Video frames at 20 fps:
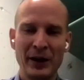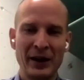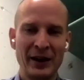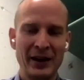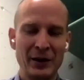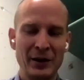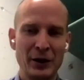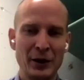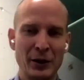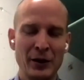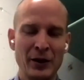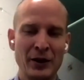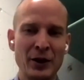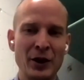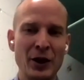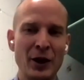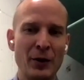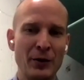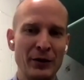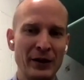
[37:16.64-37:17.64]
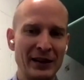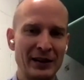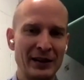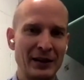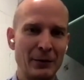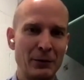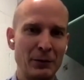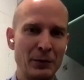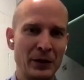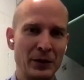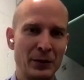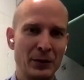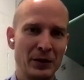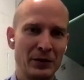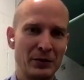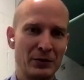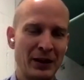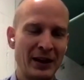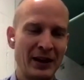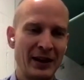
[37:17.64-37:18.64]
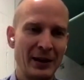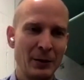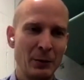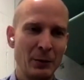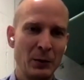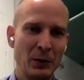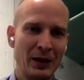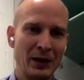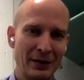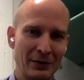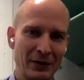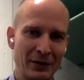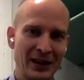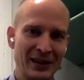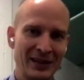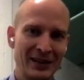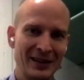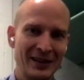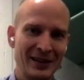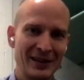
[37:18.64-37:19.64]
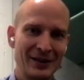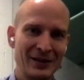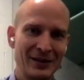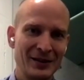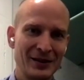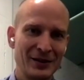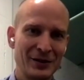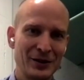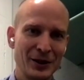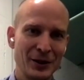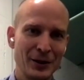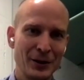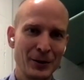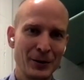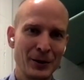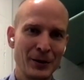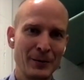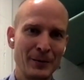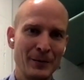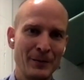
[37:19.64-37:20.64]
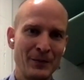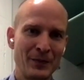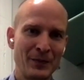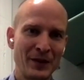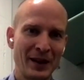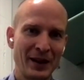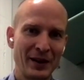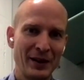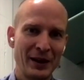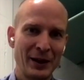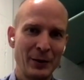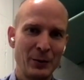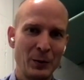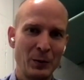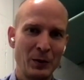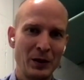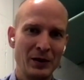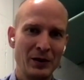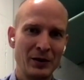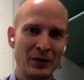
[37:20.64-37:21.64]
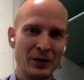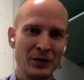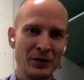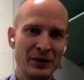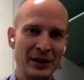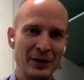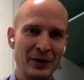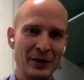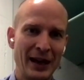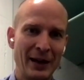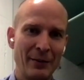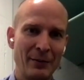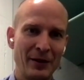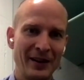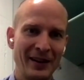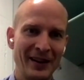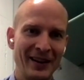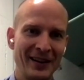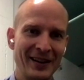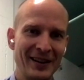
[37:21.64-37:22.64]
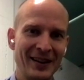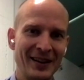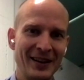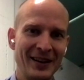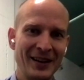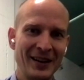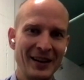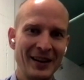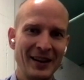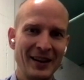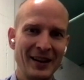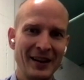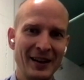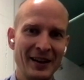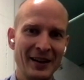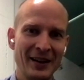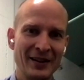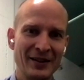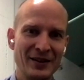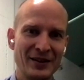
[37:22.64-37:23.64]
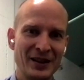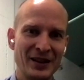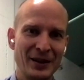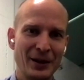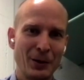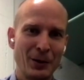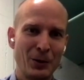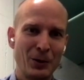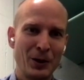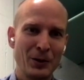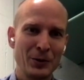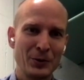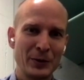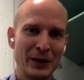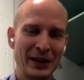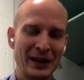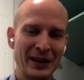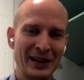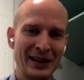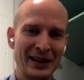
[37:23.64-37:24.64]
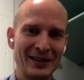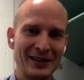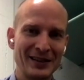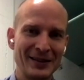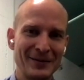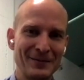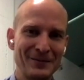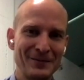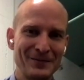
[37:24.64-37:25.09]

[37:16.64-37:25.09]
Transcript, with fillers: but I don't know that if we do not try, we will never get there. So I think we will continue hammering. Uh, and see how close we can get.